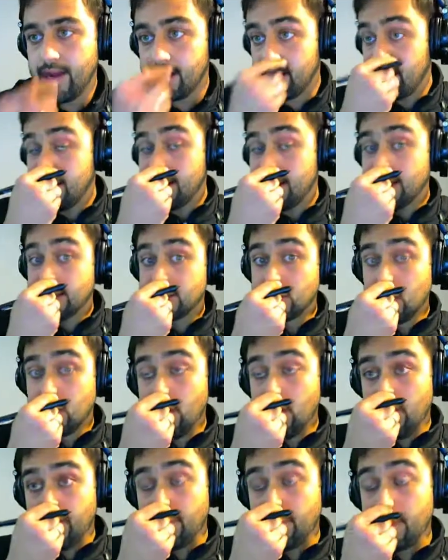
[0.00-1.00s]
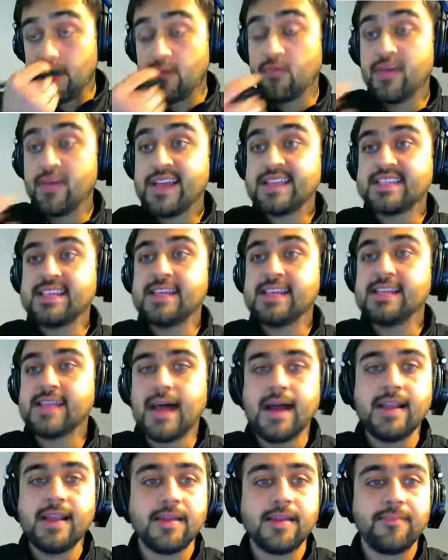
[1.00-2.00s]
right? So we
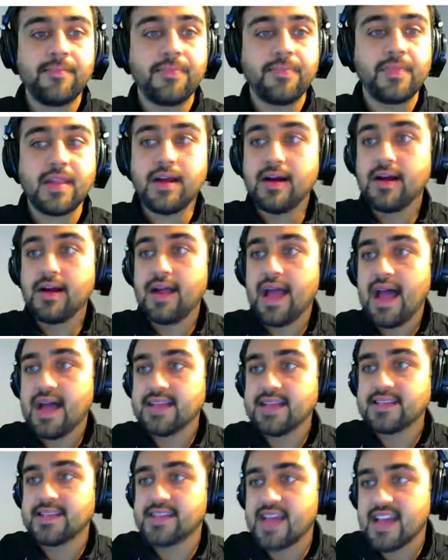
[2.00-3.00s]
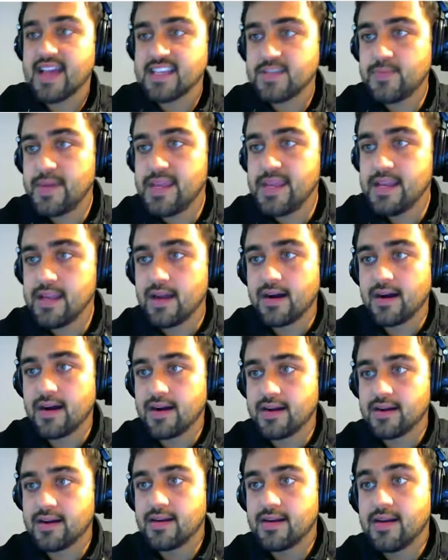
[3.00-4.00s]
see that as it has
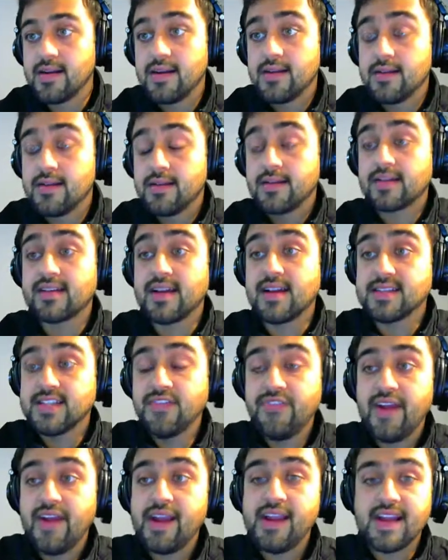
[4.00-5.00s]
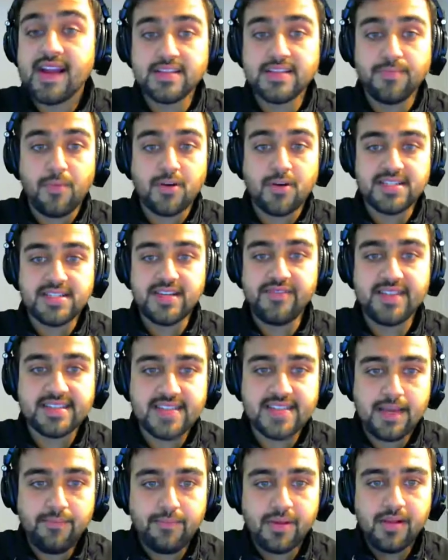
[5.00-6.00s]
been classified as a
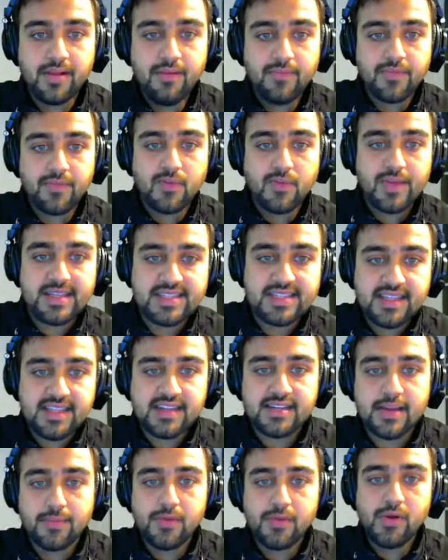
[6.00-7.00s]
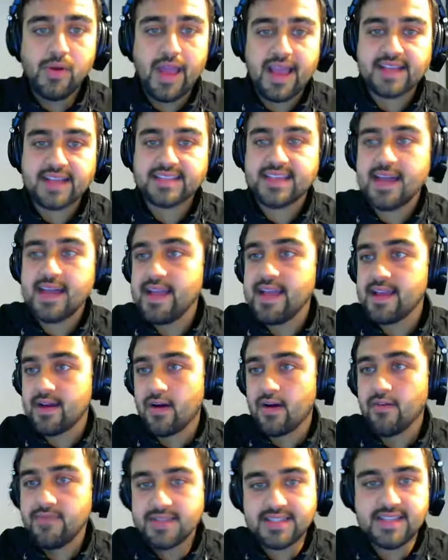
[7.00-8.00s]
positive example, we see that
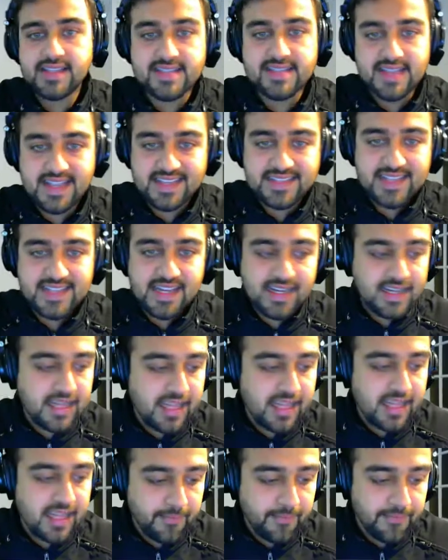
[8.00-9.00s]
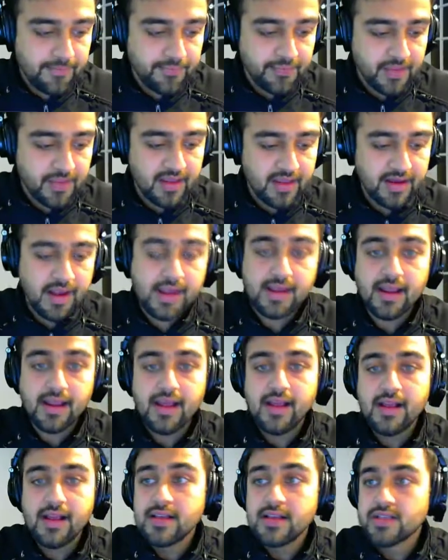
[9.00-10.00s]
wxi obviously is less than t,
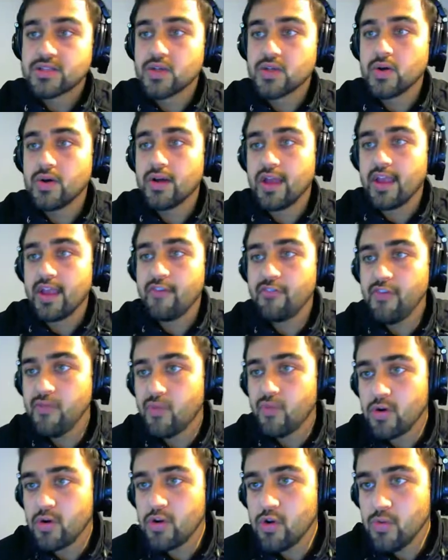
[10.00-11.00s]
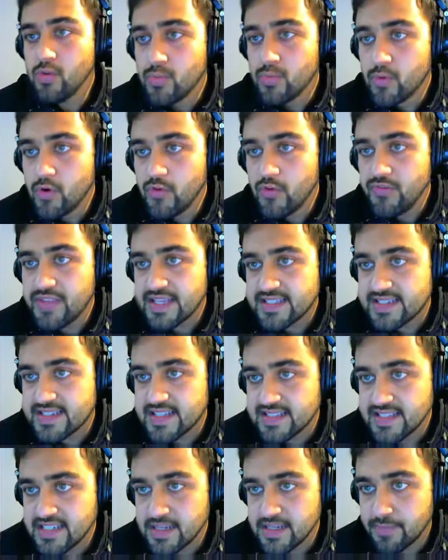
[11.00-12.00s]
right? So if we want to move
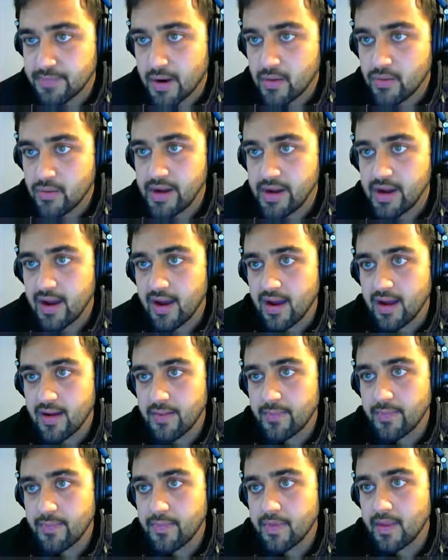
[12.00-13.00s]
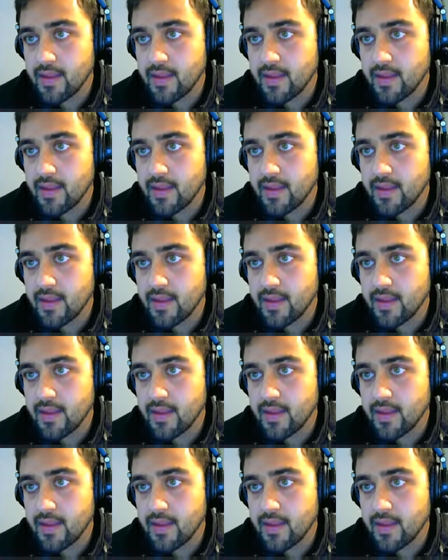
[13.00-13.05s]
this decision boundary